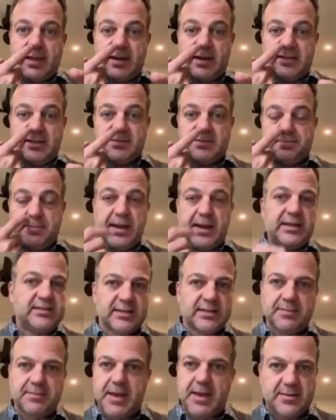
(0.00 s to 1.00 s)
That is
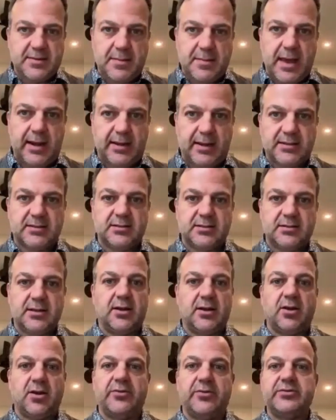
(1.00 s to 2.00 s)
basic mathematics.
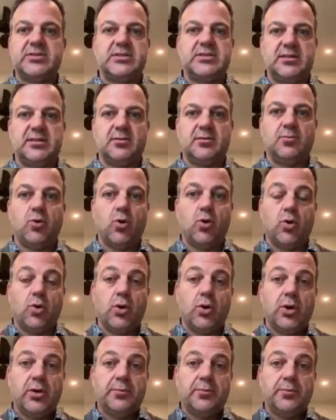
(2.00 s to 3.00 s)
And obviously, the
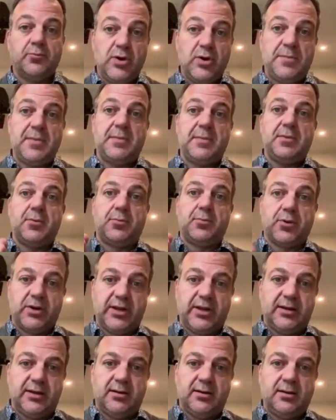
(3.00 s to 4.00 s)
more premium you
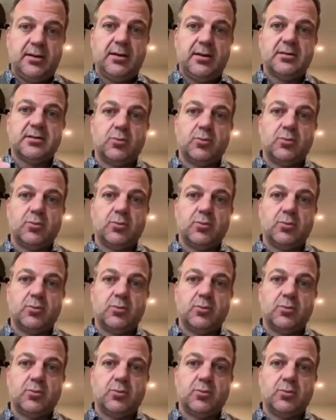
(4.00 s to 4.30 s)
put in,